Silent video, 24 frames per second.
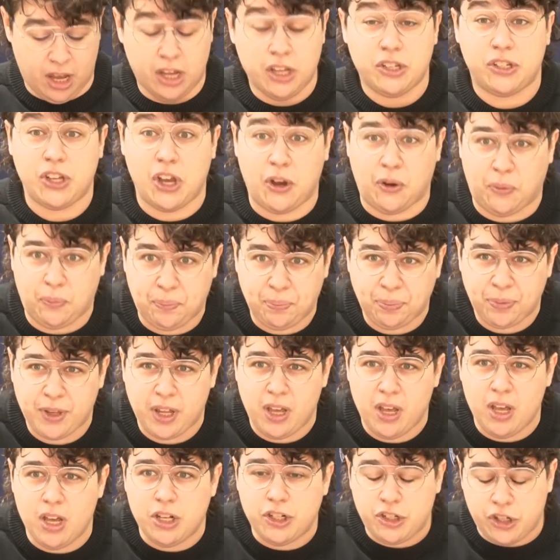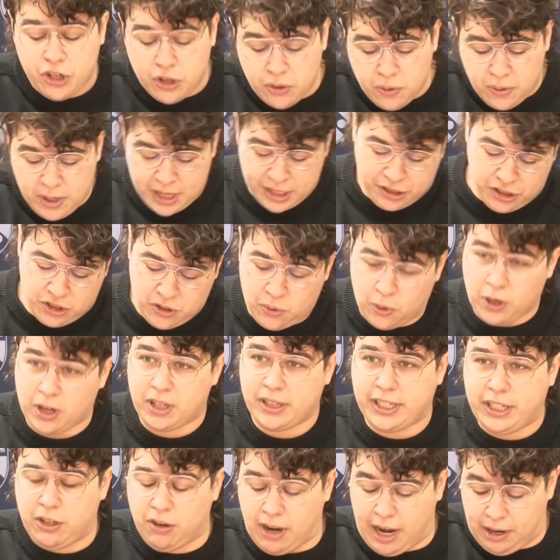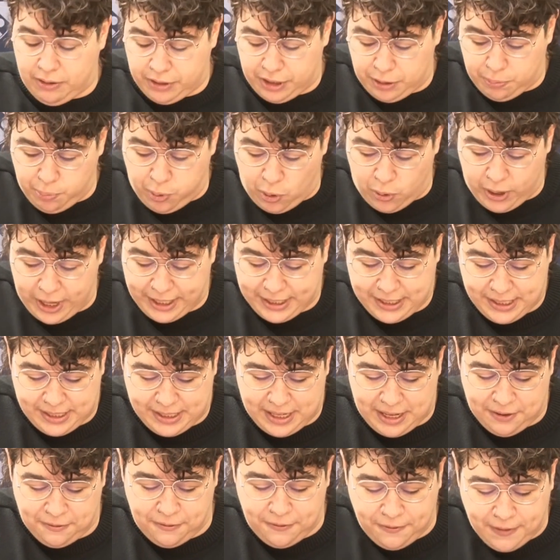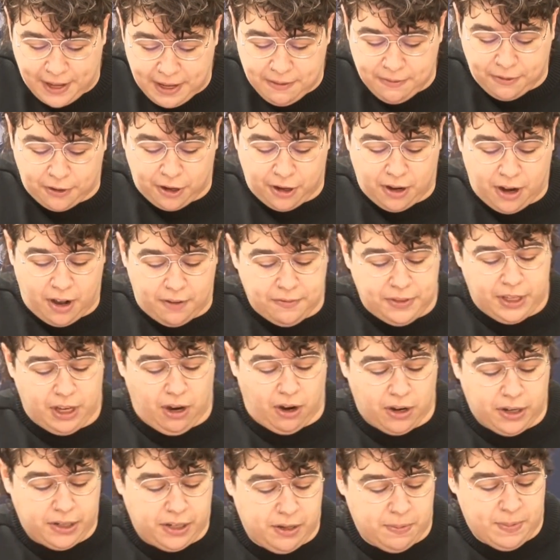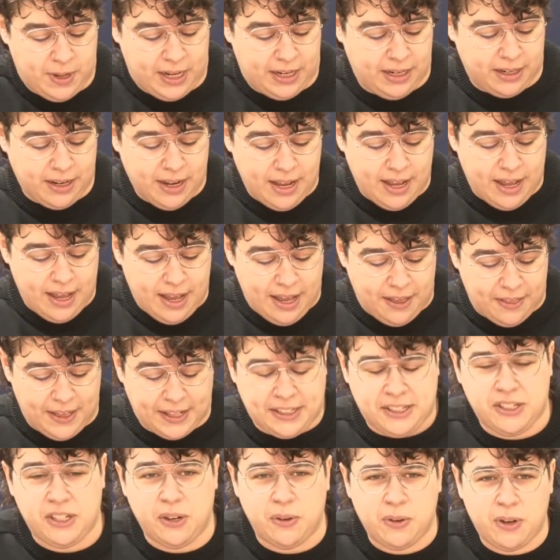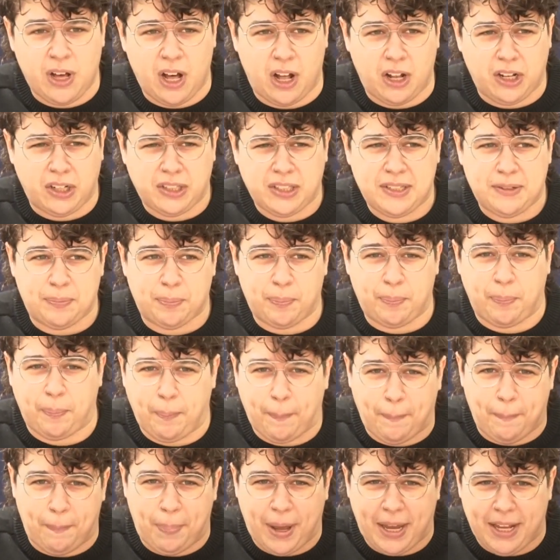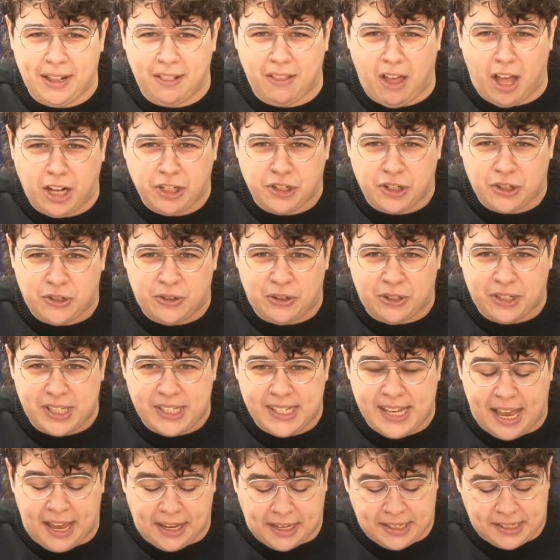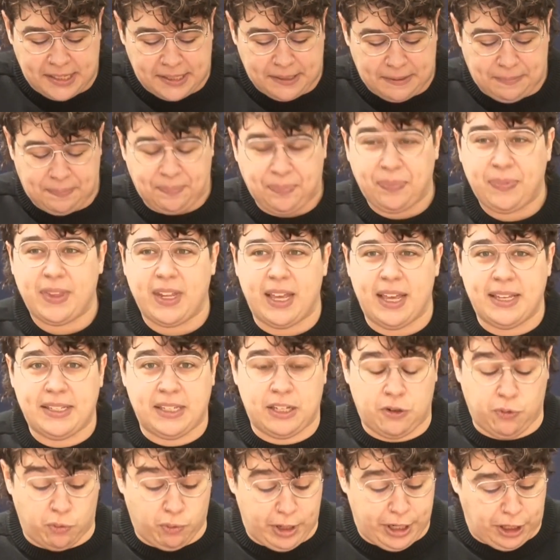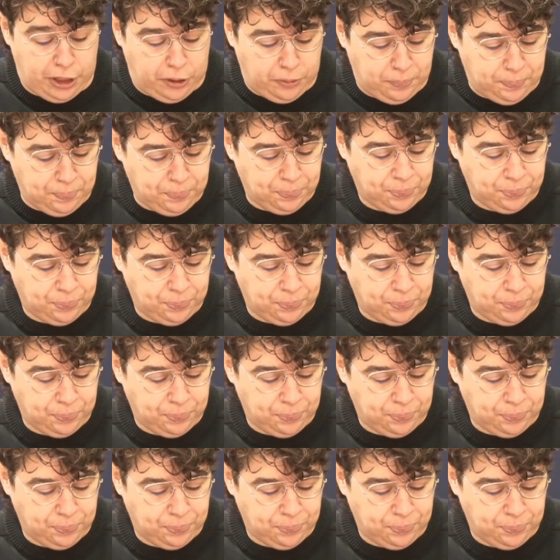So, two historically grounded points in favor of the argument that so called biological sex isn't real.